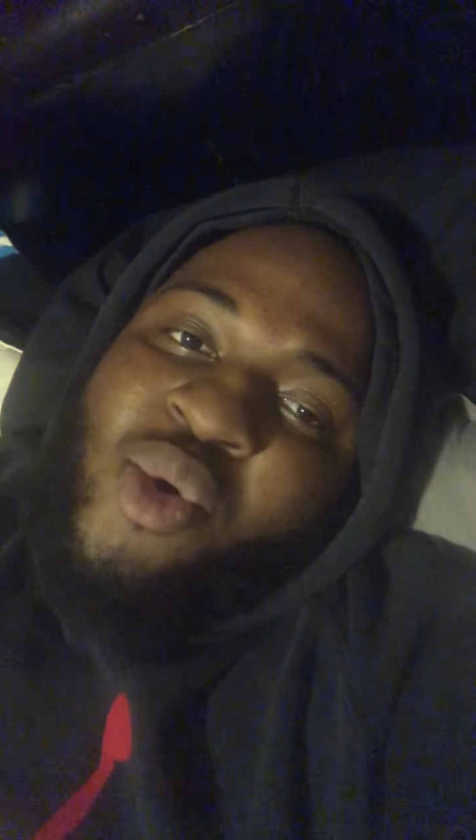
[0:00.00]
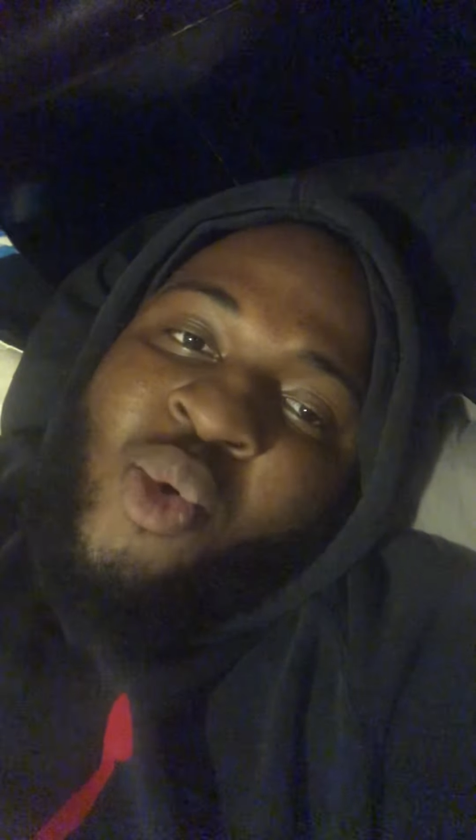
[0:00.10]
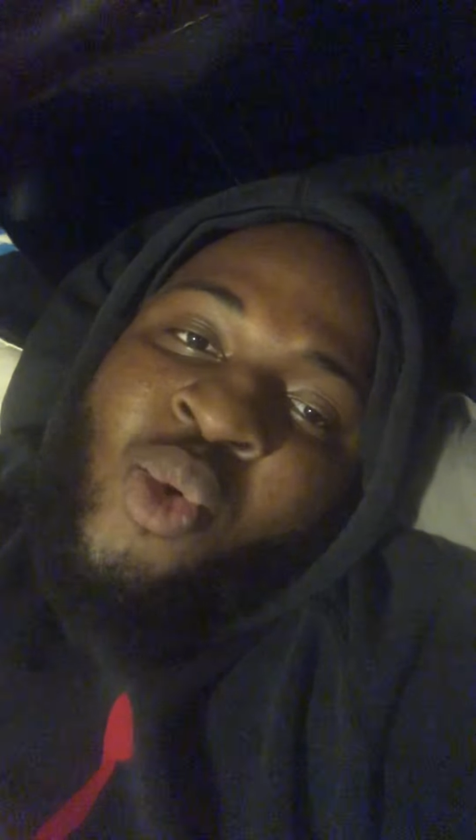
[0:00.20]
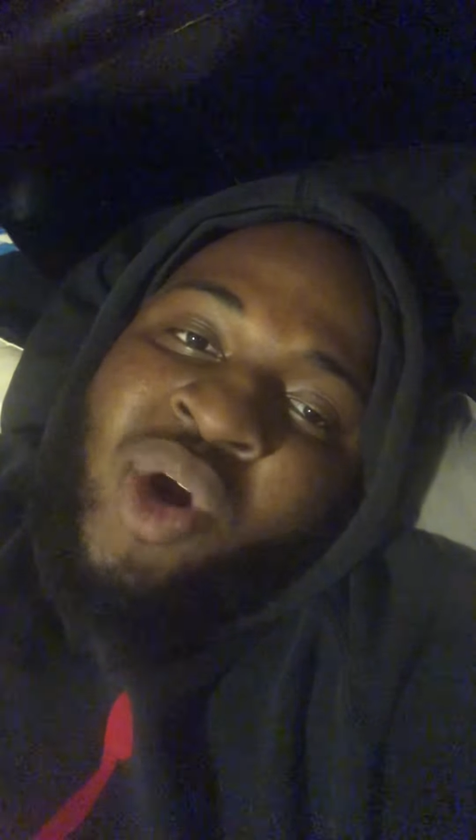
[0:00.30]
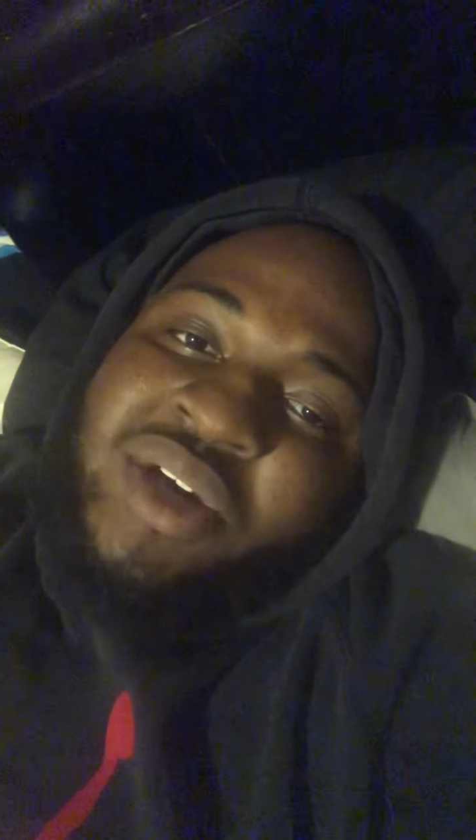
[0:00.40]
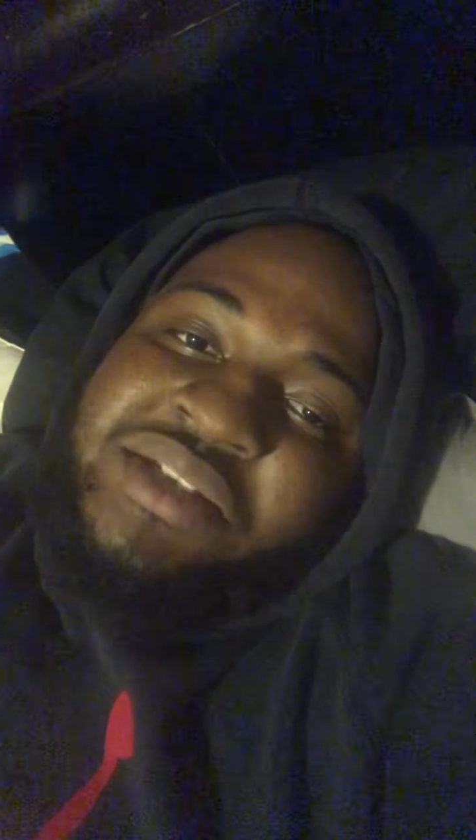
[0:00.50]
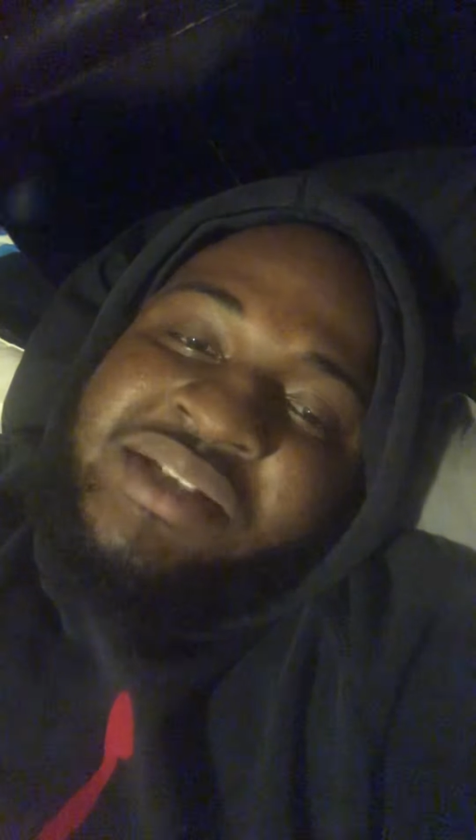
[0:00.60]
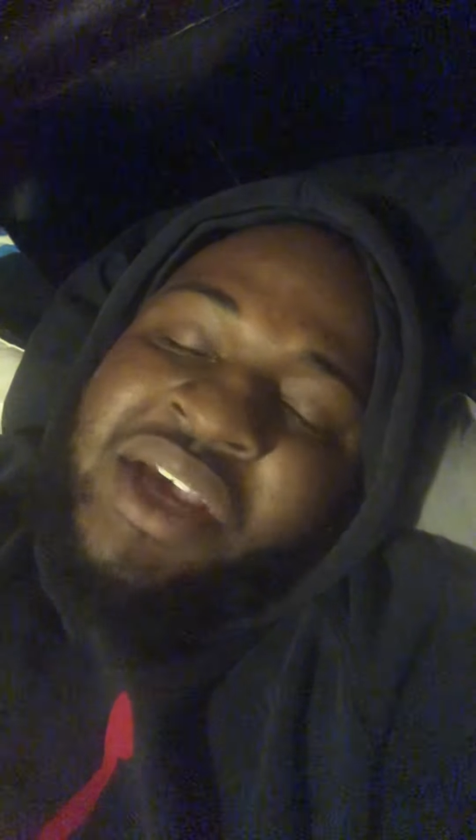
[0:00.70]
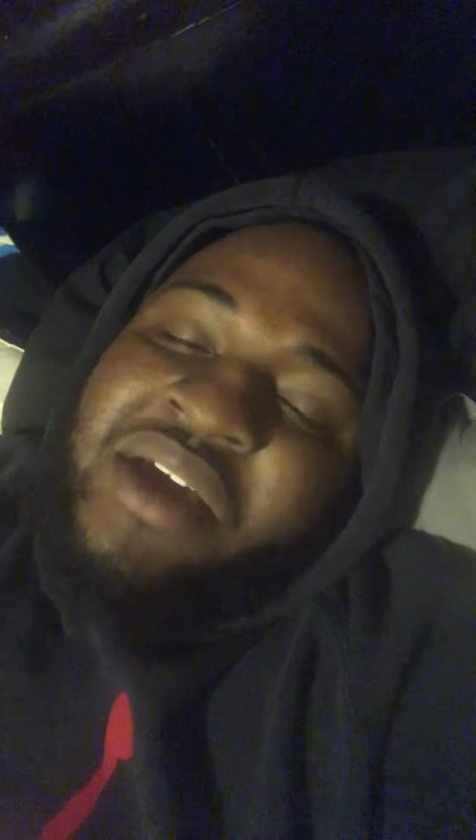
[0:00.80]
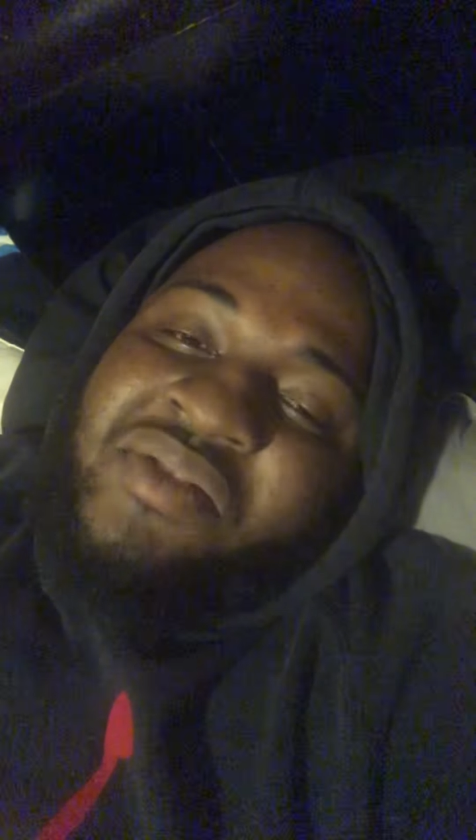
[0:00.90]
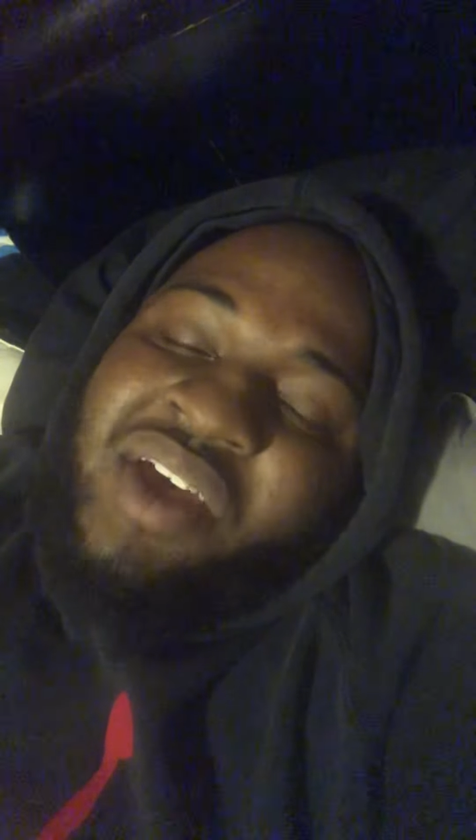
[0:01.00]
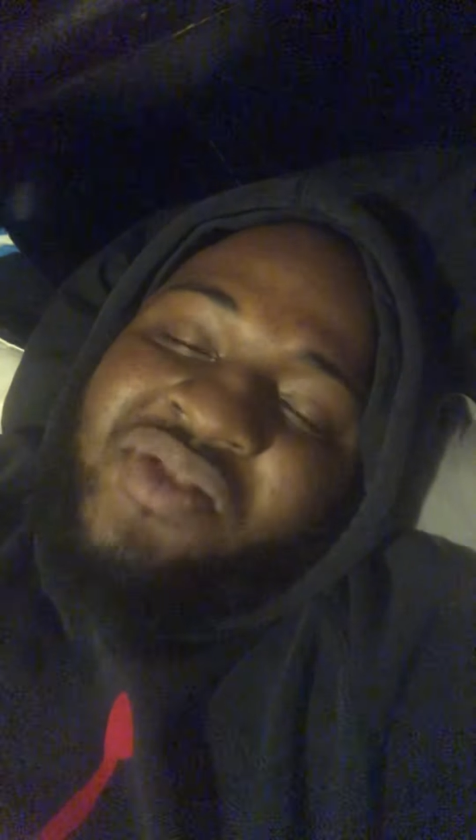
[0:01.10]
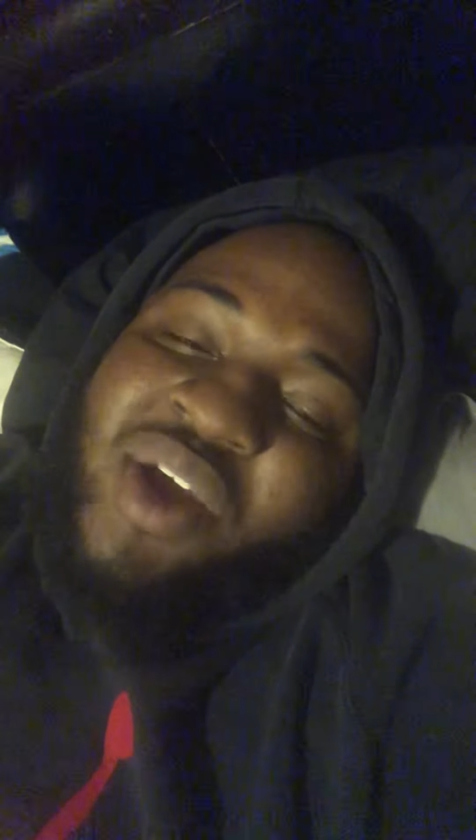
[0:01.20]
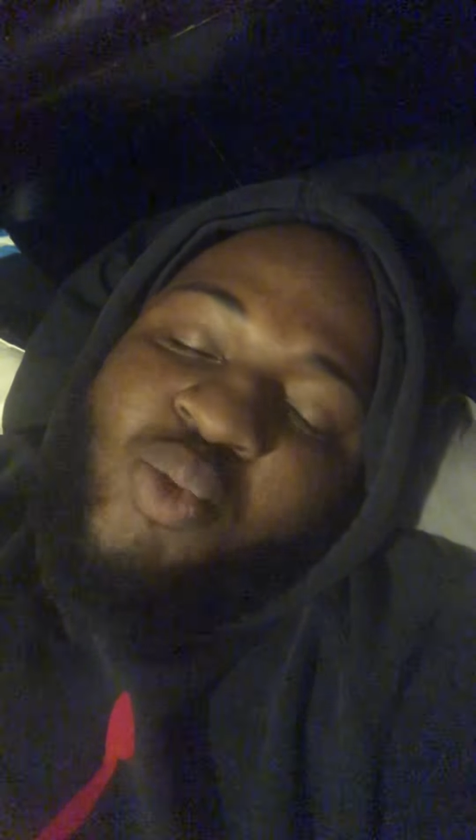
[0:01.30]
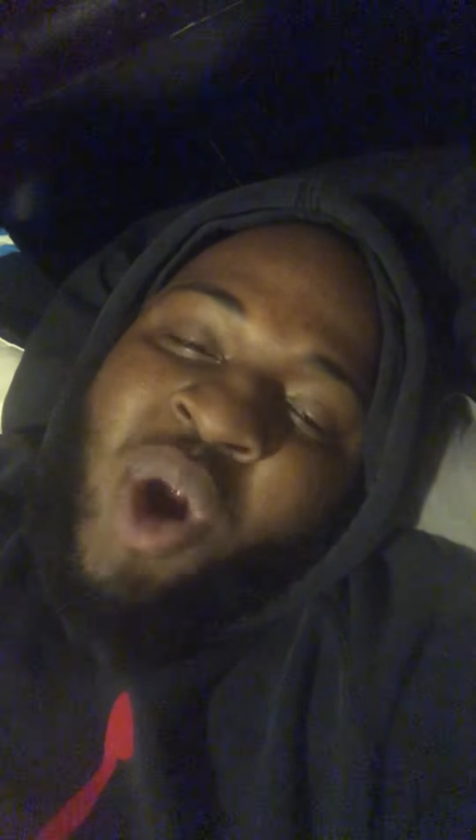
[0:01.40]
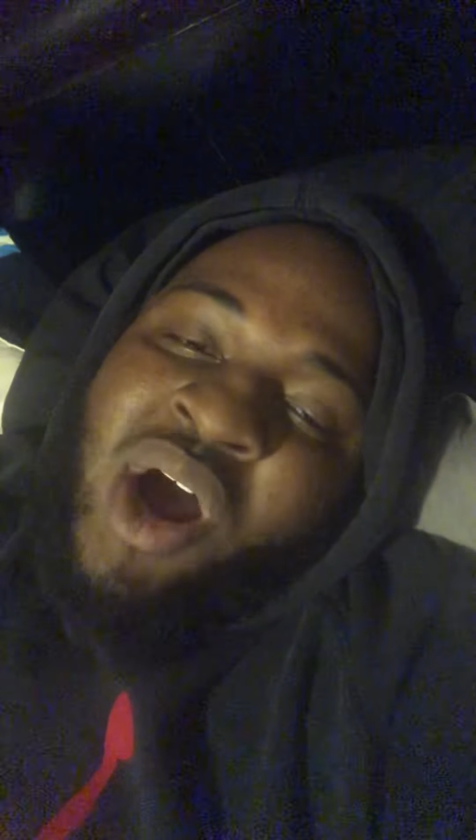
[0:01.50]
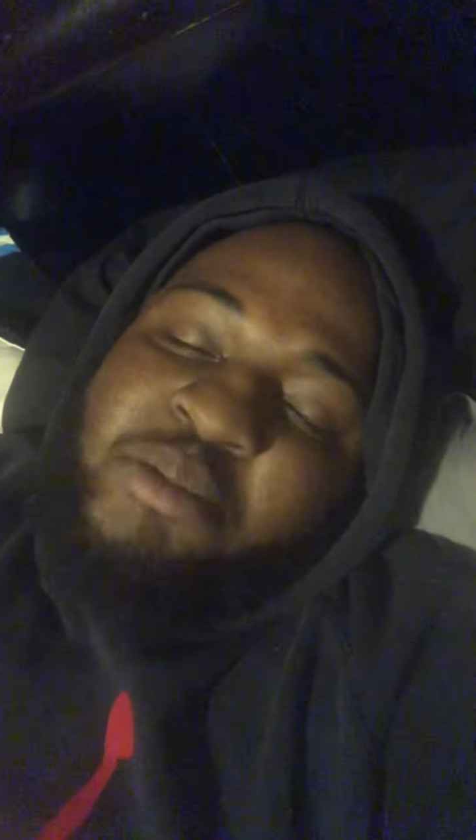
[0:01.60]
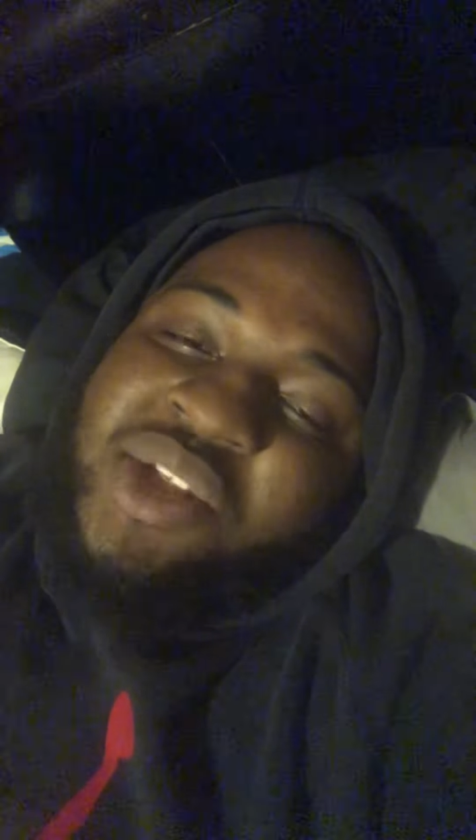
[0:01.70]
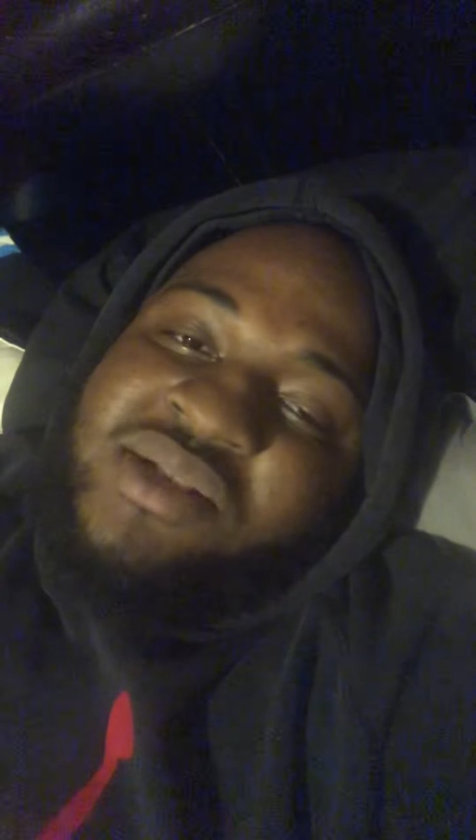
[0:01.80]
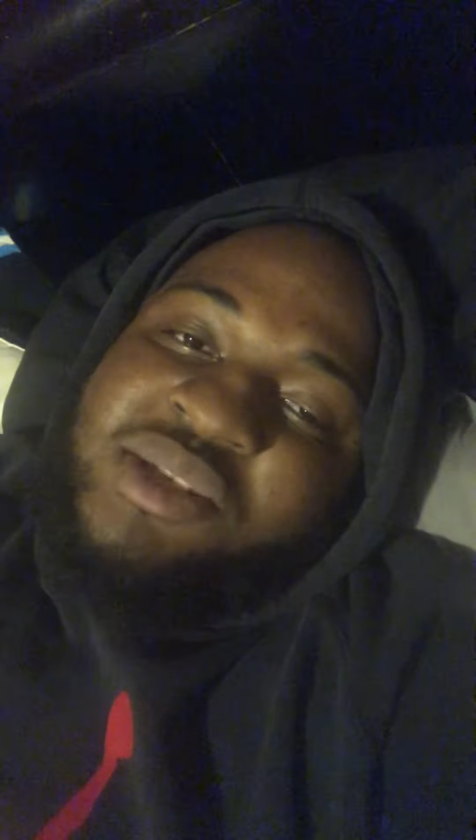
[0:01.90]
or saying that they
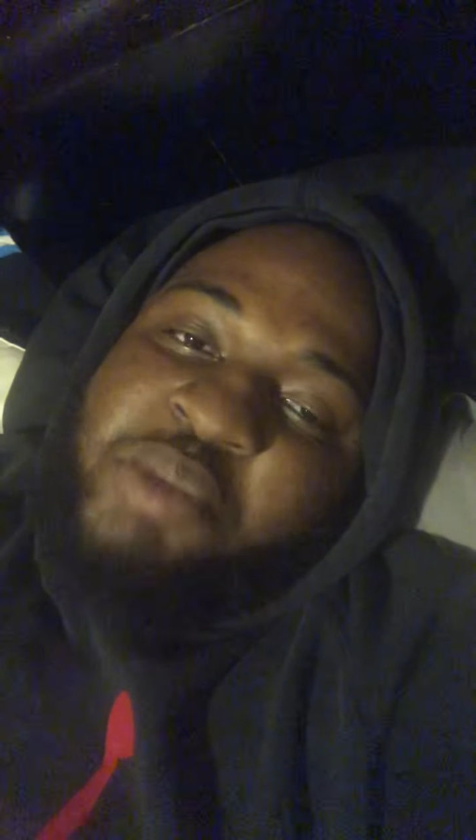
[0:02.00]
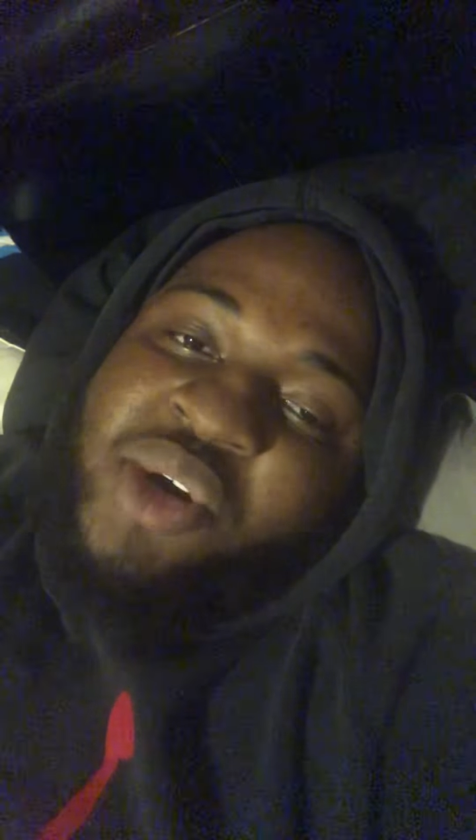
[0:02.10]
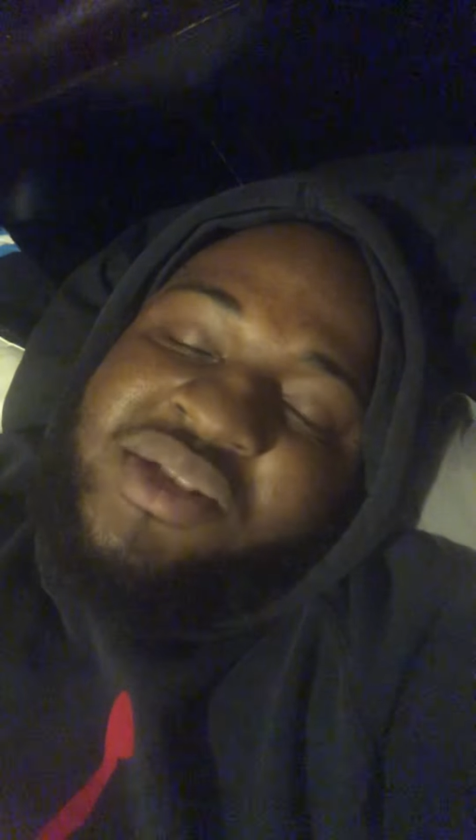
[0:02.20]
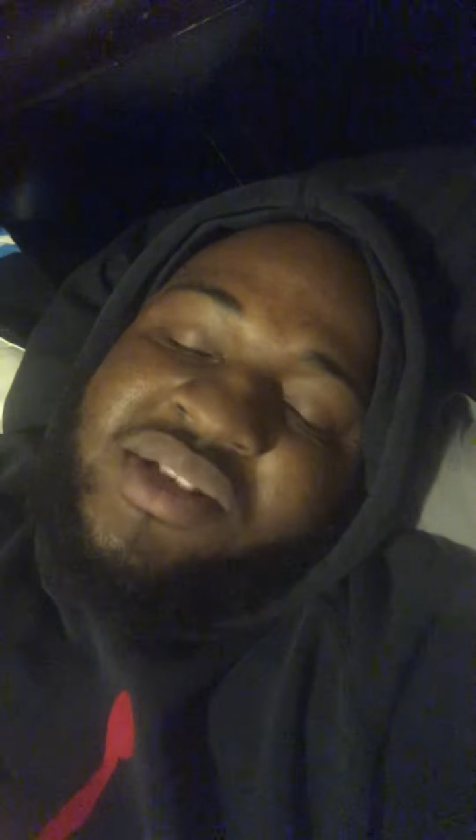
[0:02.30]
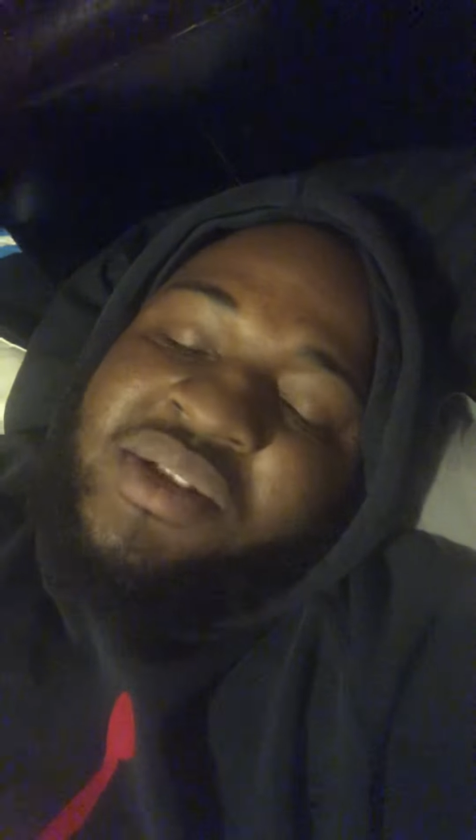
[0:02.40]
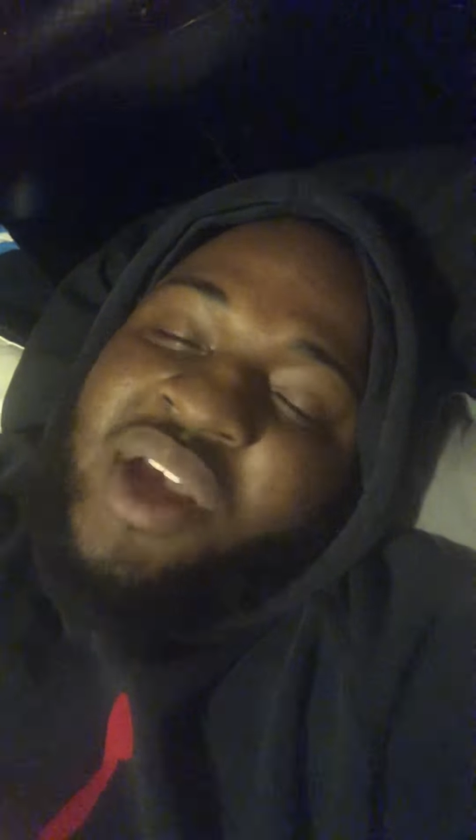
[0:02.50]
robbed this person,